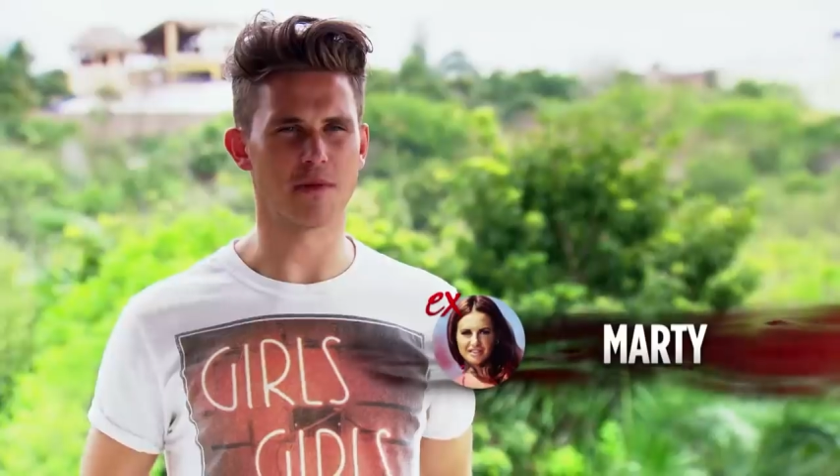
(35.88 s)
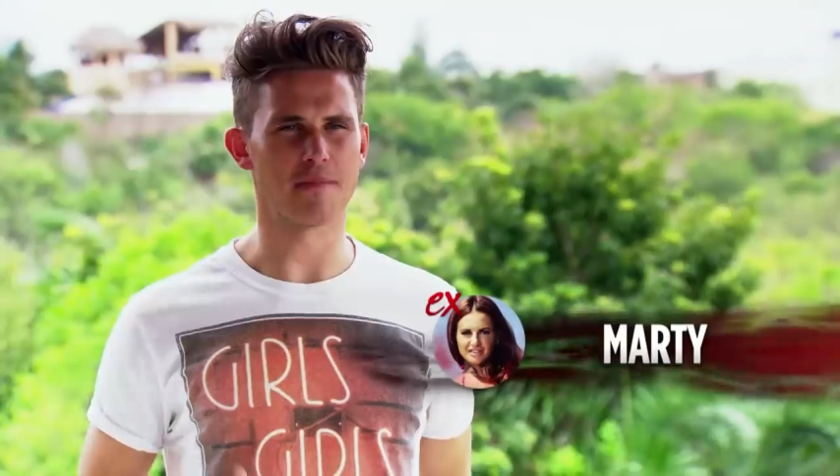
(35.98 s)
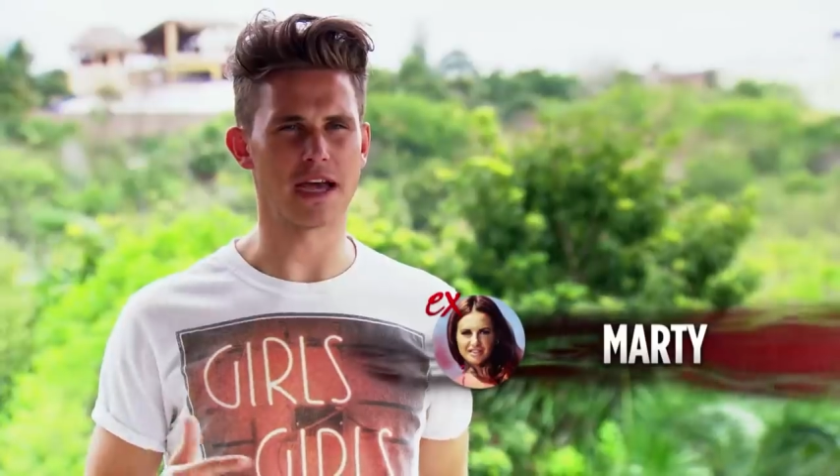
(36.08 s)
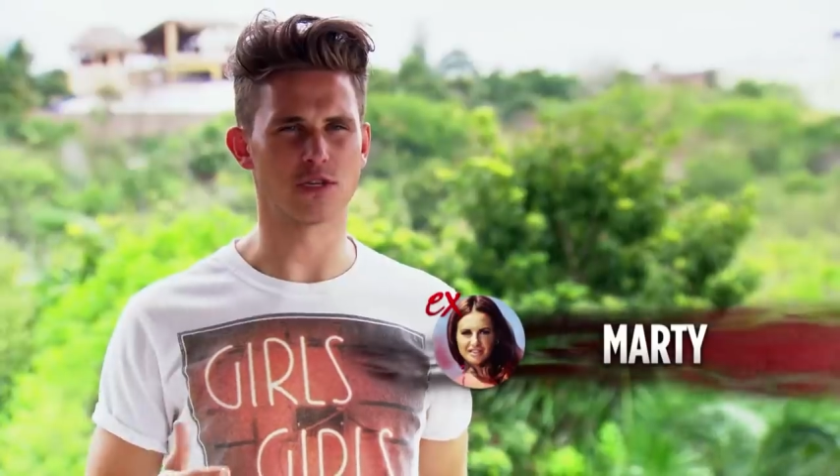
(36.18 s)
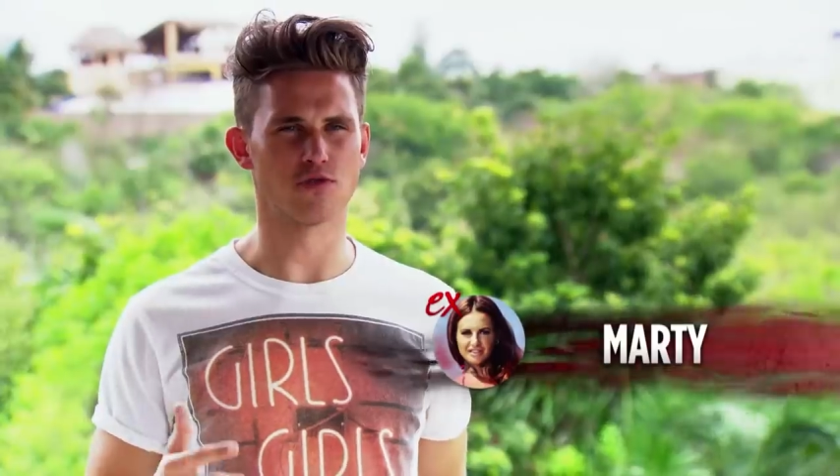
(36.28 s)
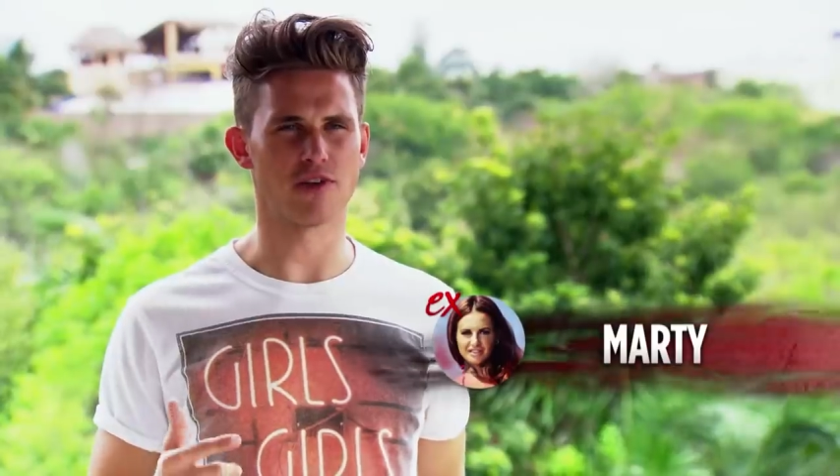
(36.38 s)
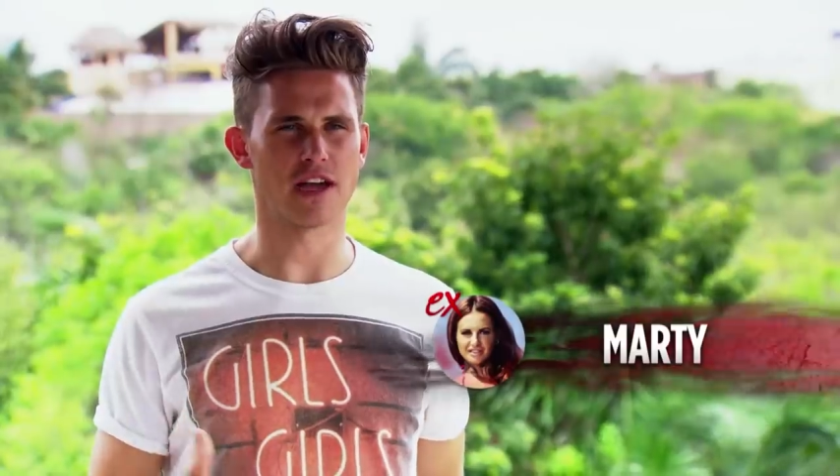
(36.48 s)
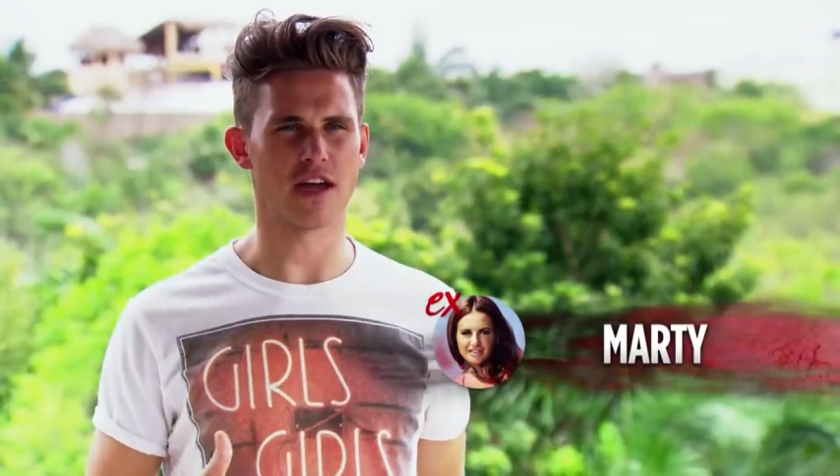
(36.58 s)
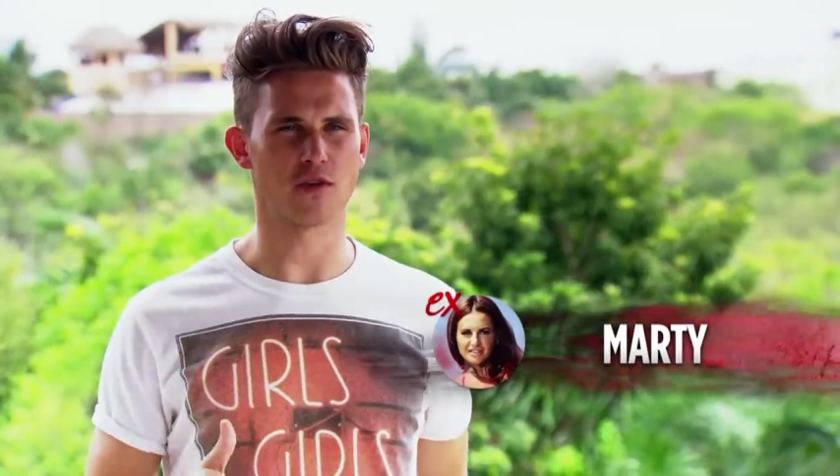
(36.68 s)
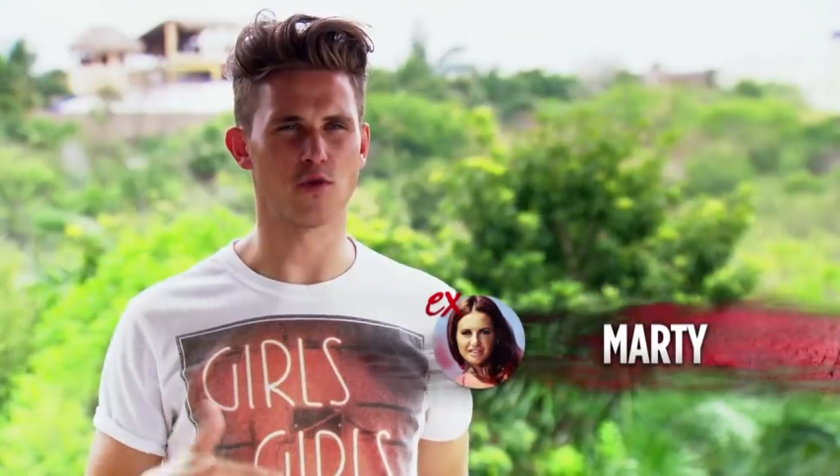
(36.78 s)
that Bear's
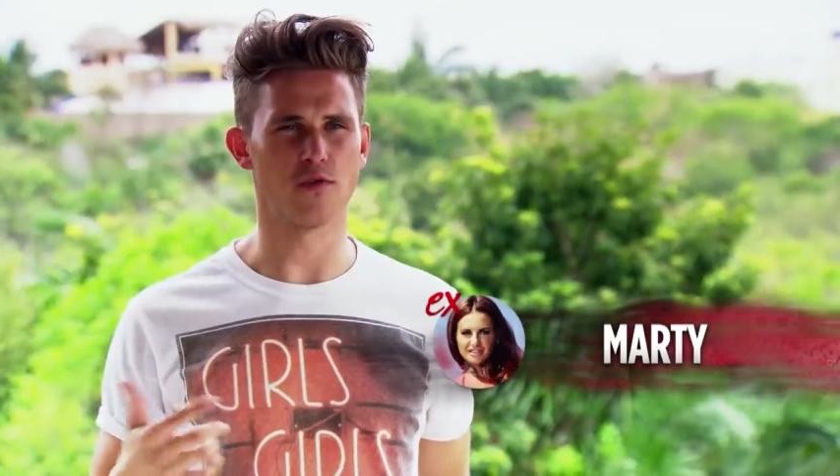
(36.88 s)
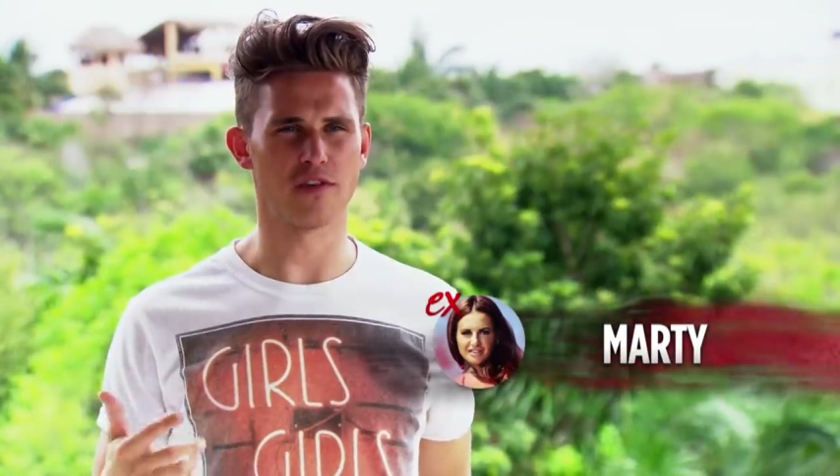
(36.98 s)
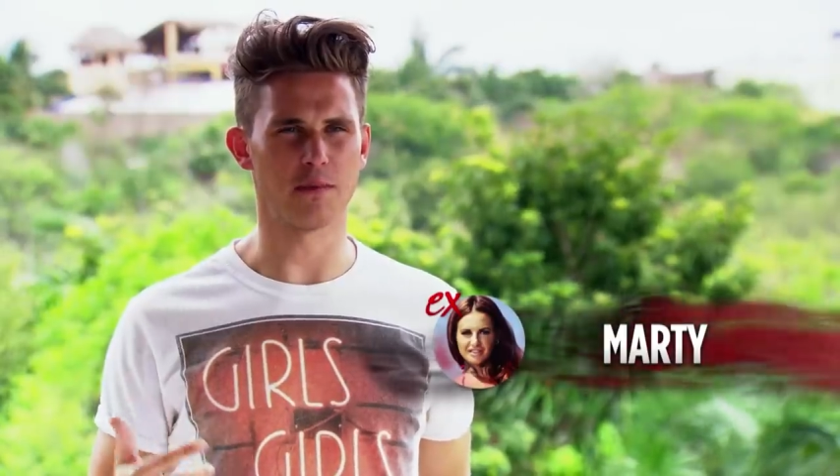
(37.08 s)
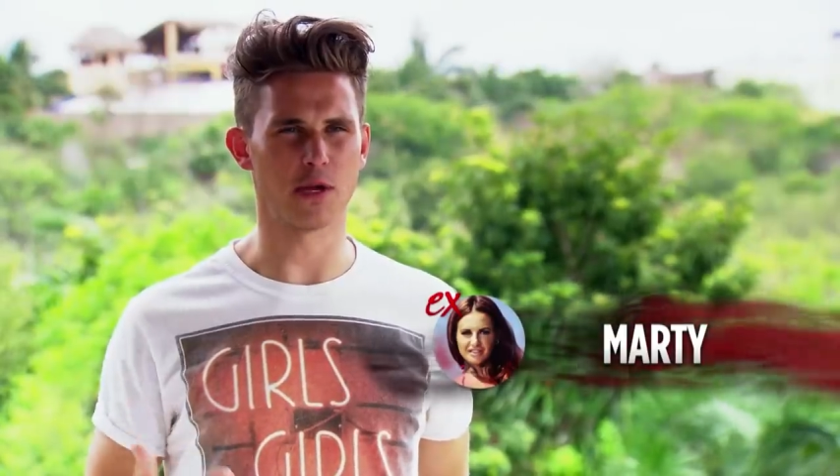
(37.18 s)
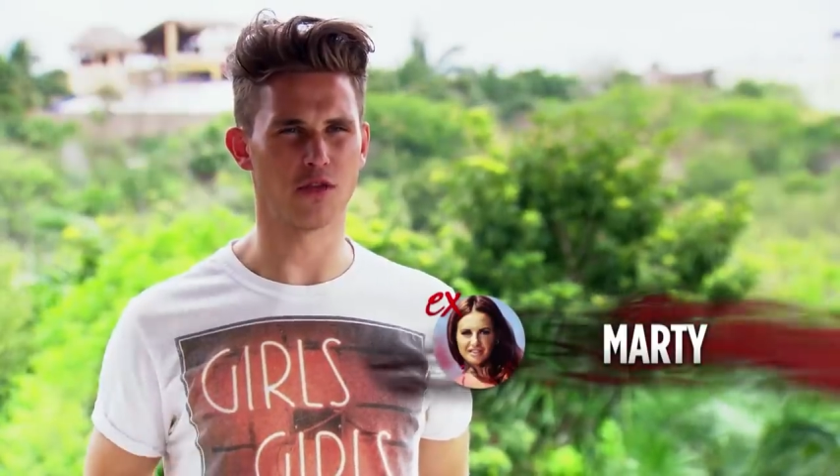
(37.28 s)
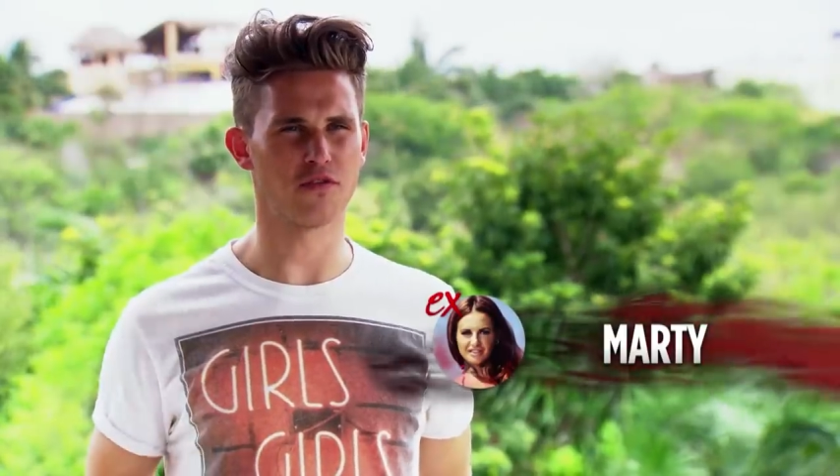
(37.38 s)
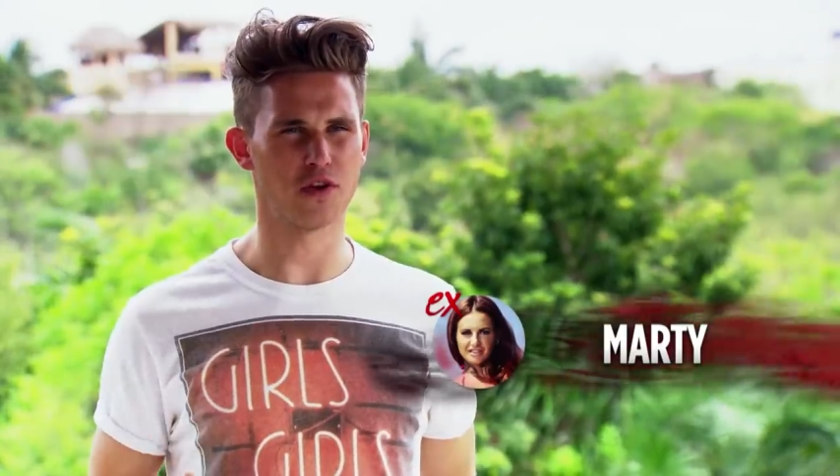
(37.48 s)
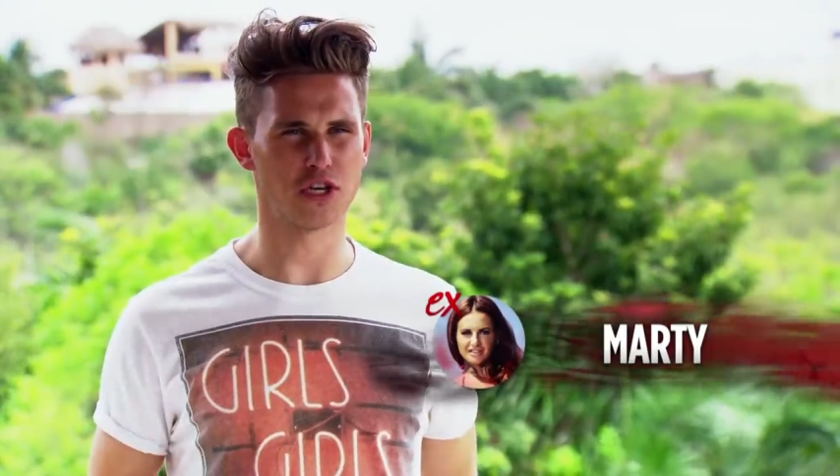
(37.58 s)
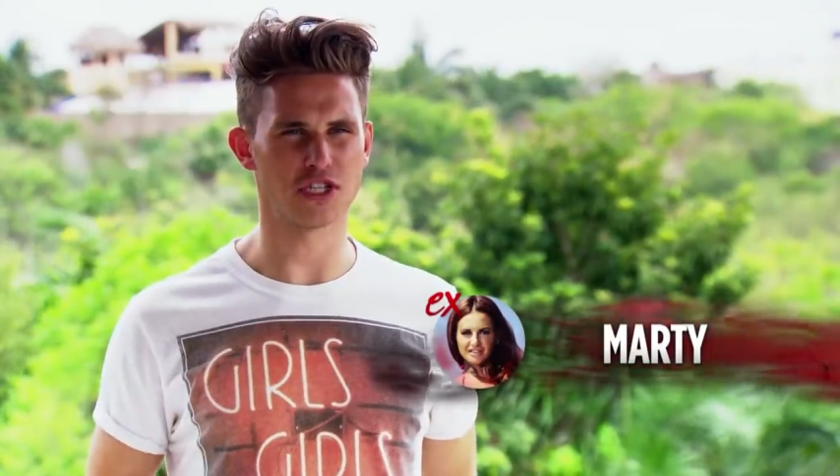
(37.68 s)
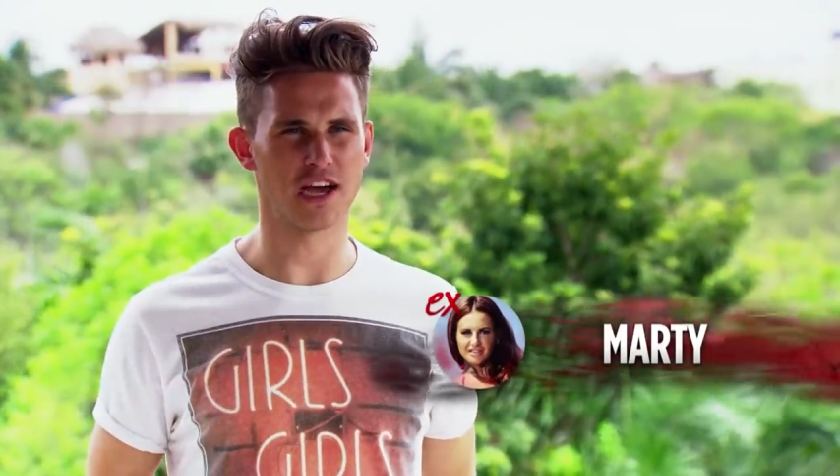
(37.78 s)
already had a go with Amy on the
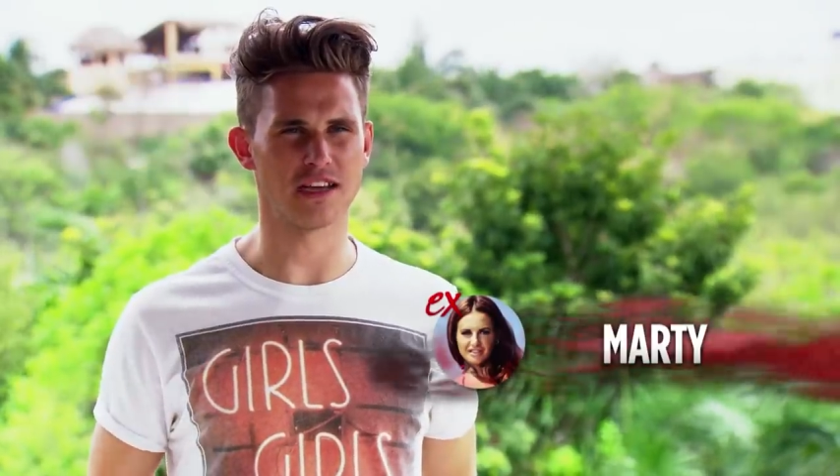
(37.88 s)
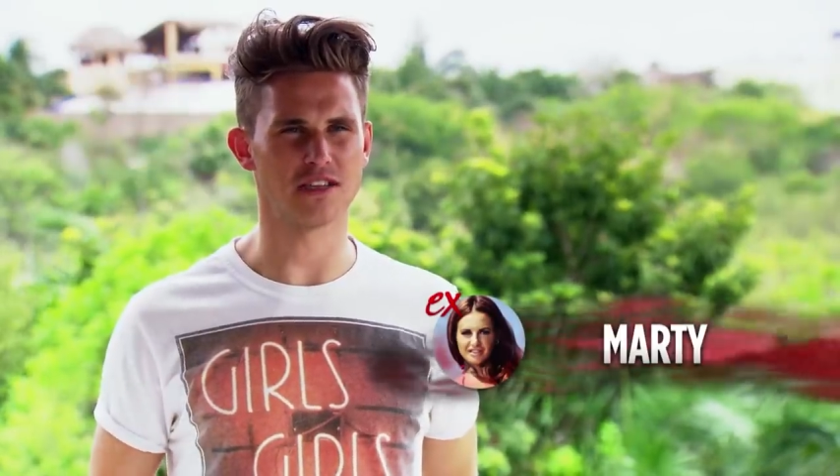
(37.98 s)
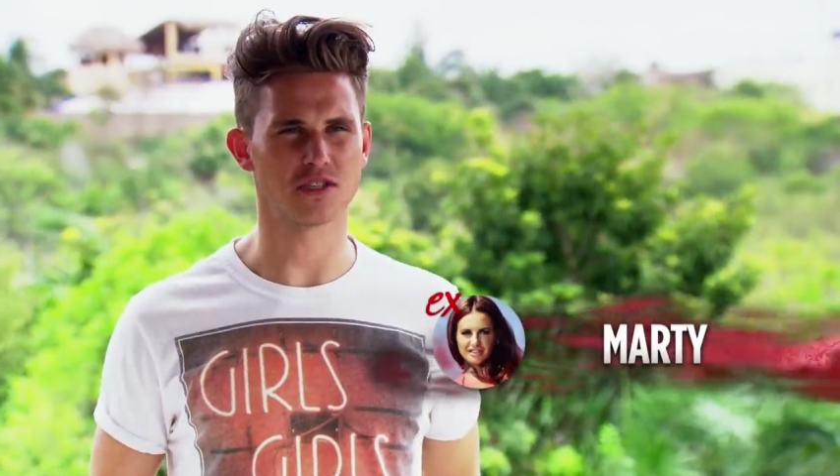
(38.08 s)
first night,